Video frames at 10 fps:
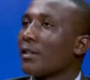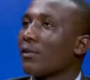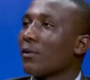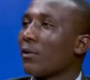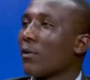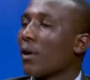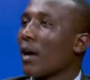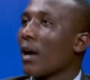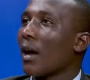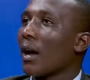So
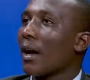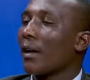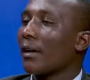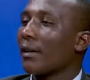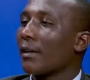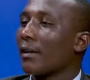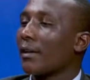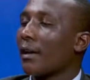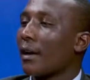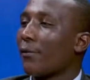
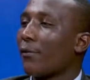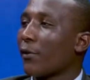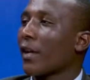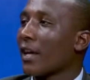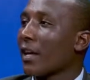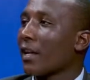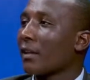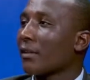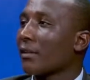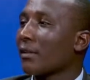for a
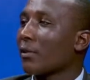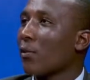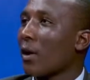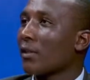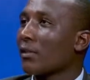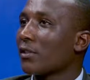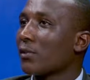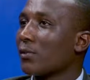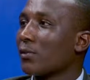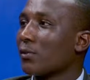Kenyan who wants
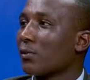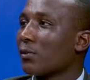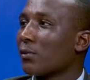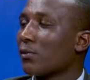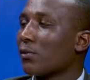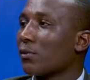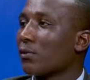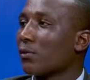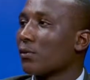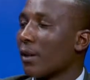to
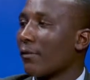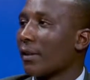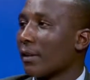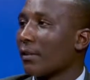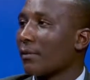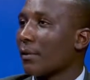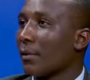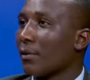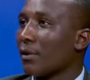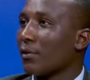travel
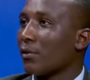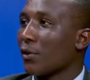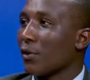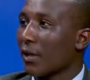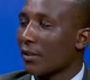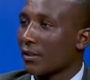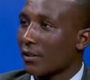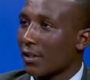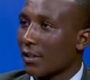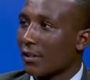maybe to the United
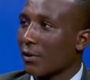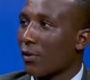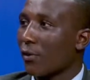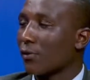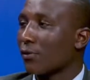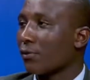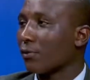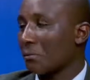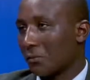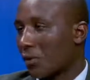States or
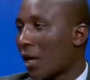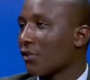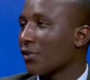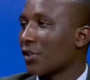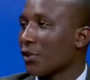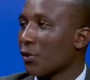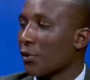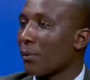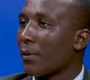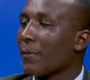to countries in
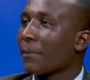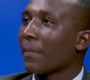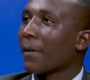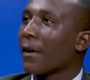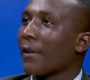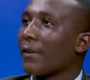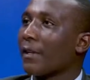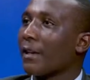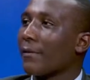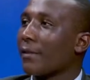Europe and they
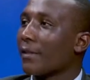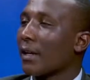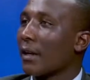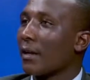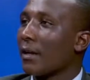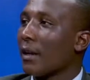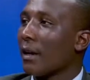need a visa,